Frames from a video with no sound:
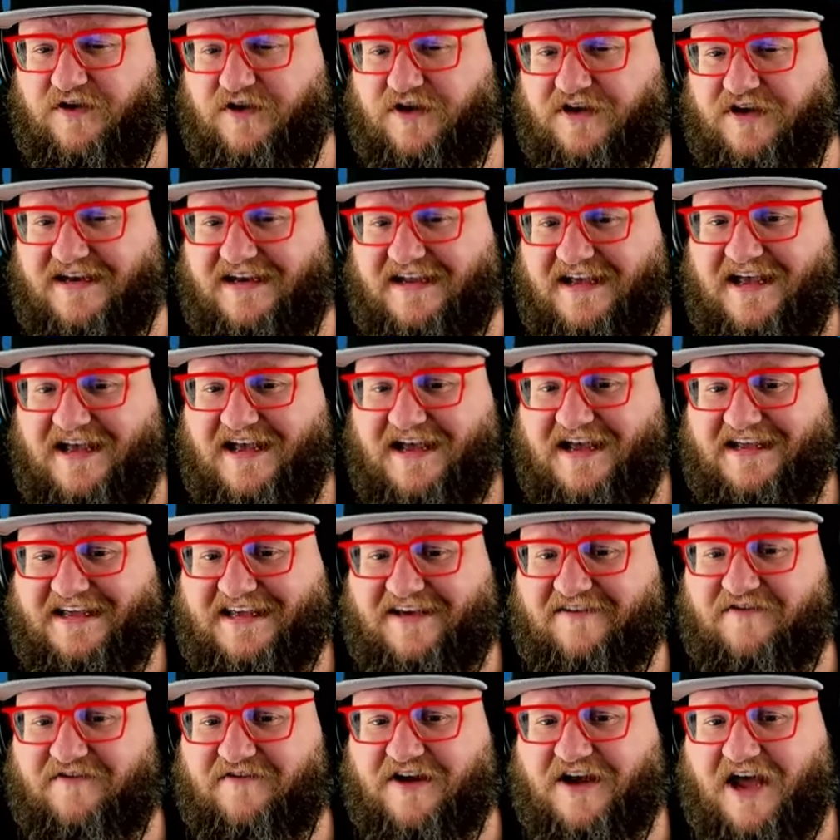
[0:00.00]
if you can
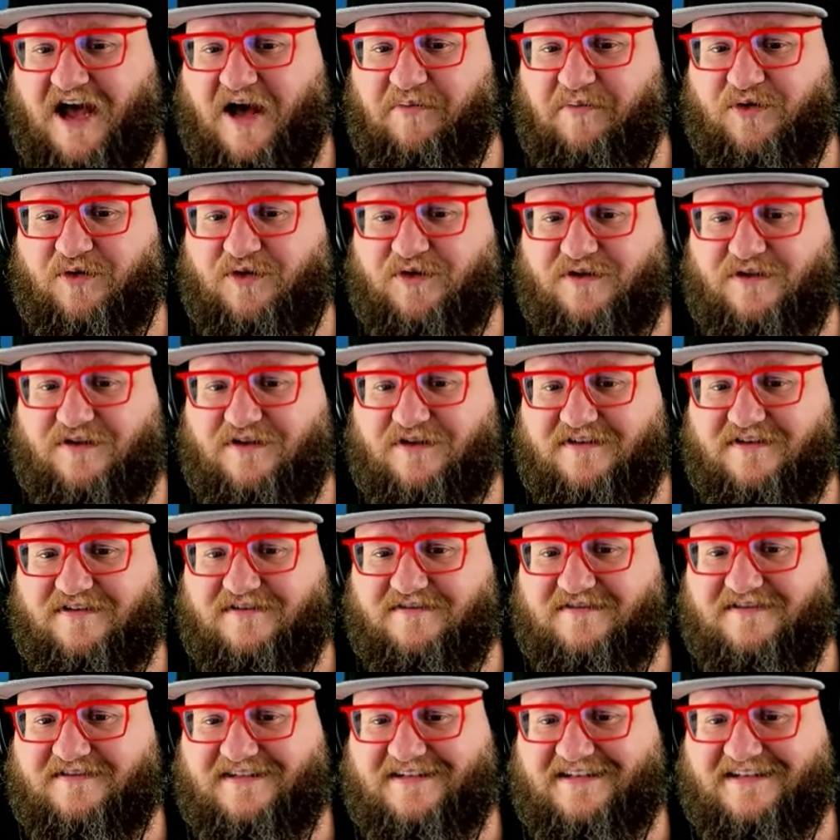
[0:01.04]
give a
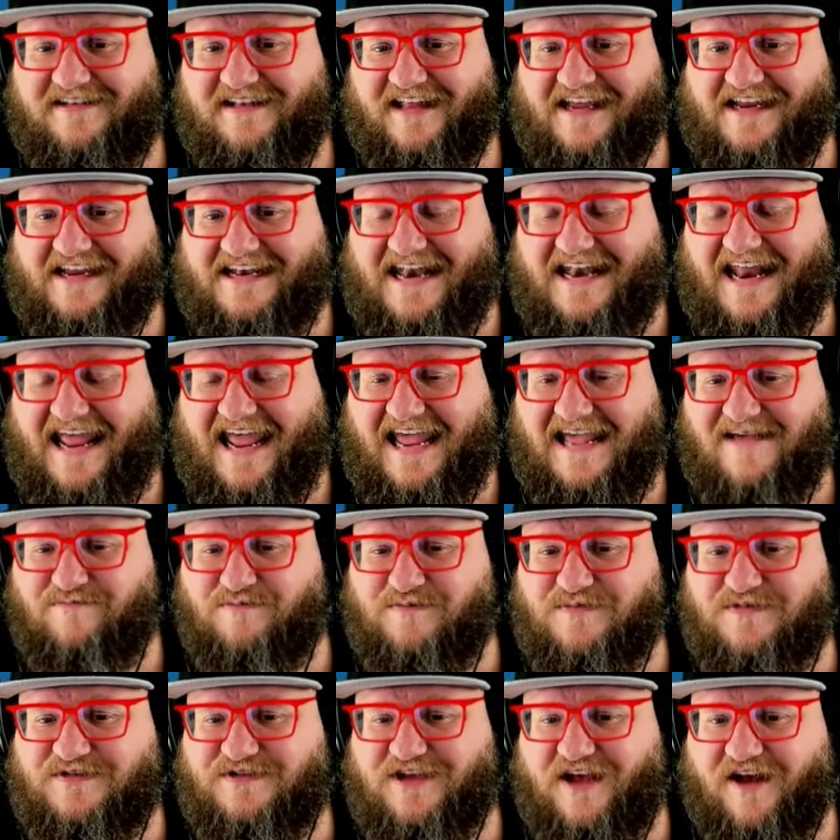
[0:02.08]
couple like
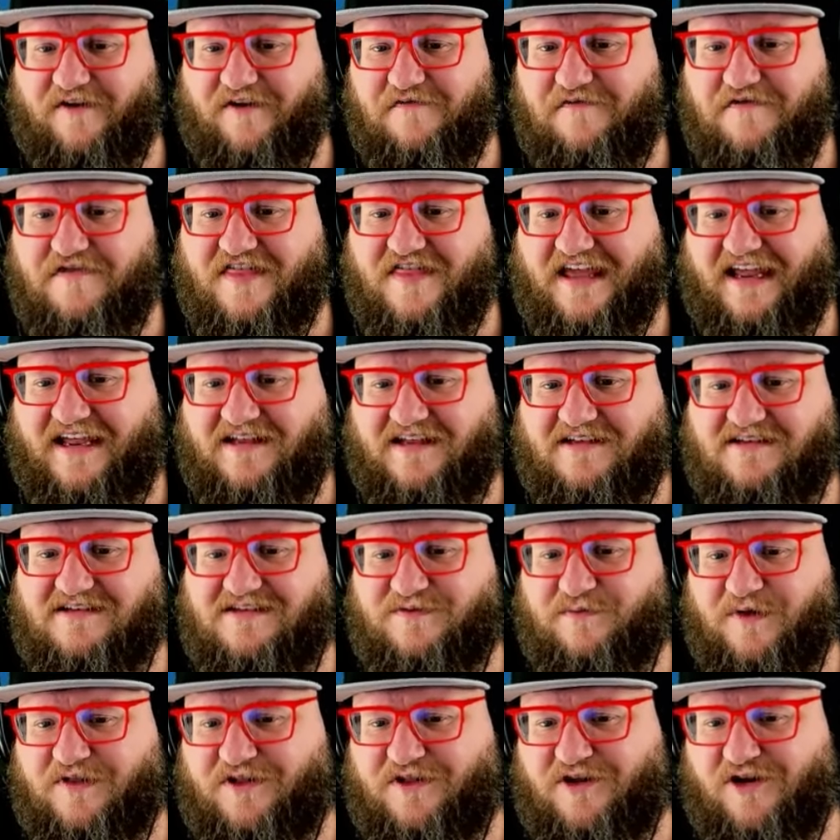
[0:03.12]
names of
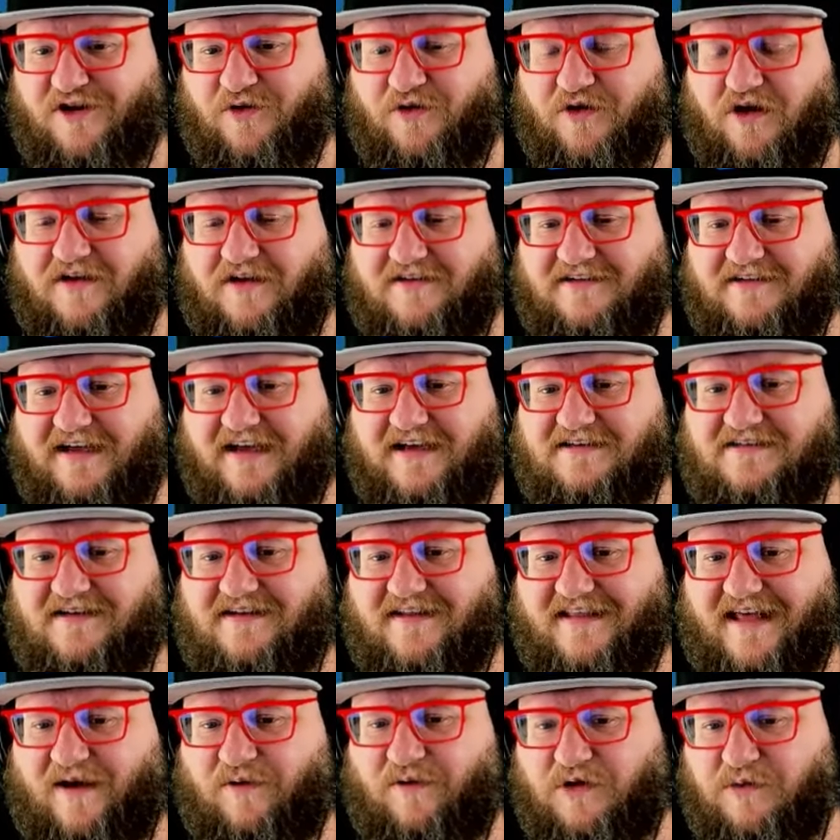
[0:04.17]
things with no
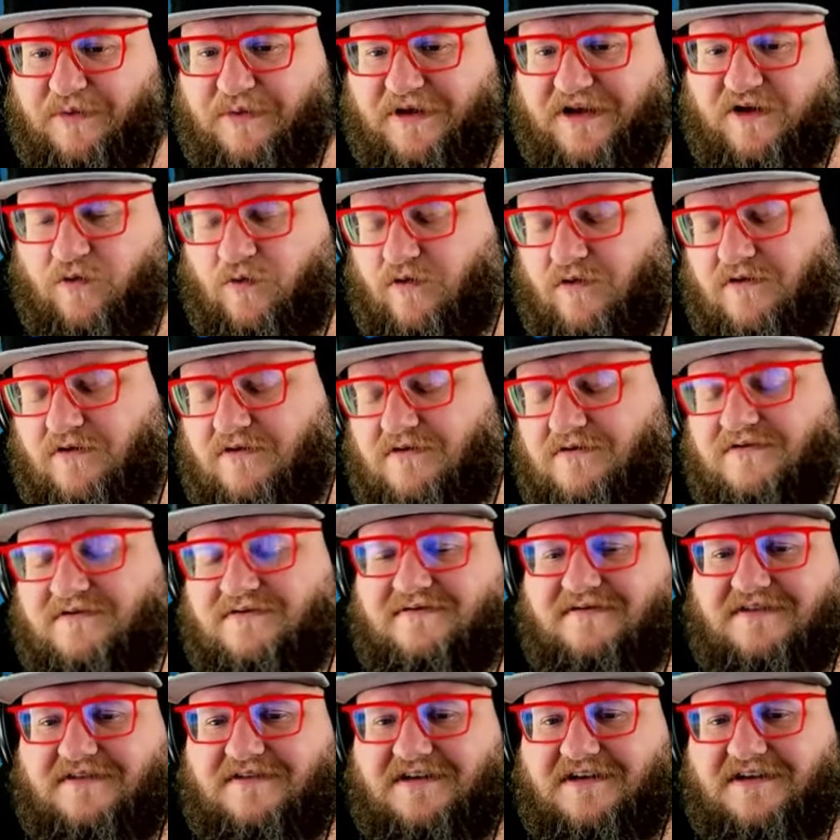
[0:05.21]
context, that would be cool.
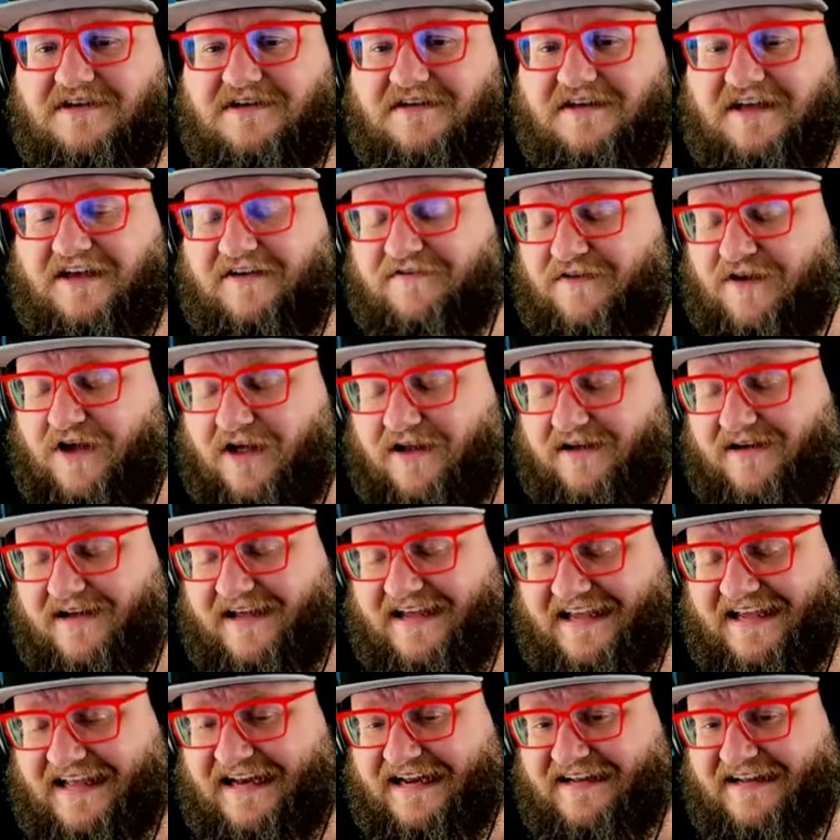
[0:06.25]
If
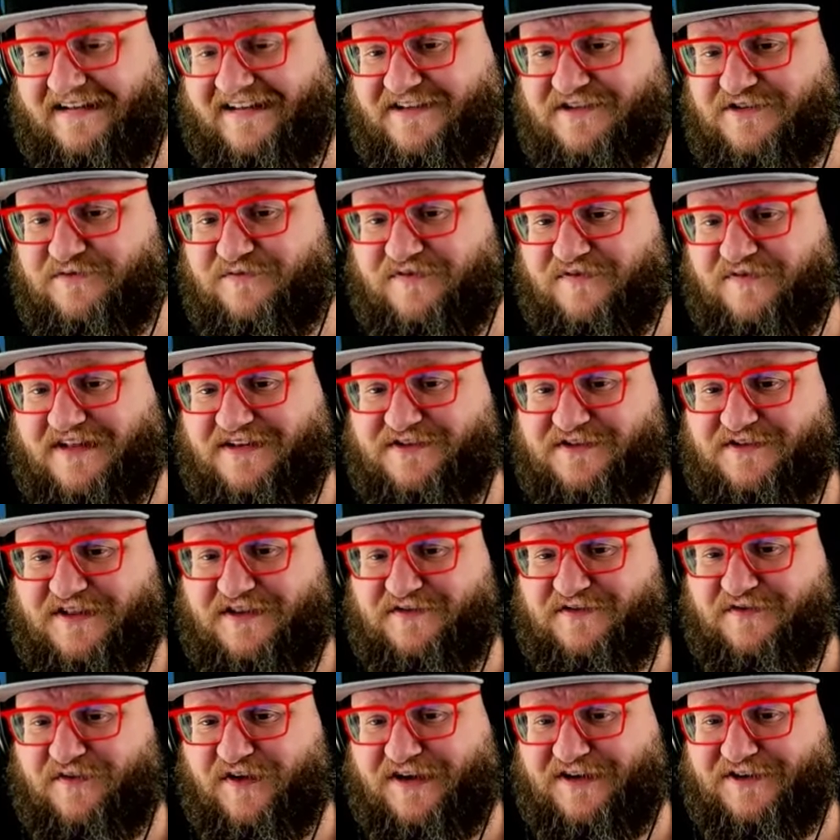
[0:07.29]
not, I get it.
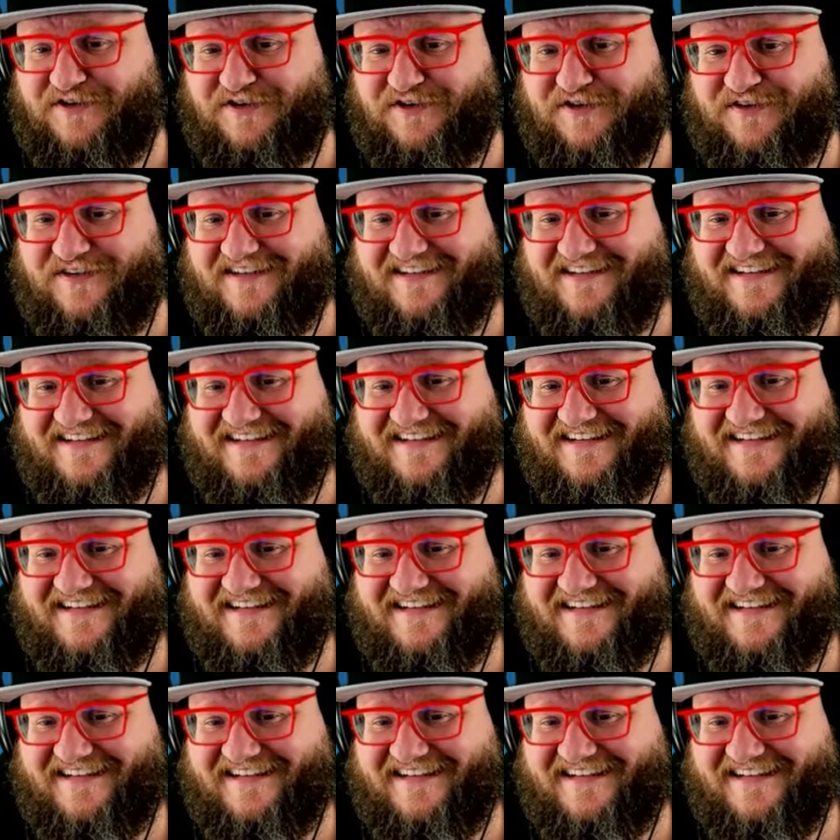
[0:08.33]
That's fine too.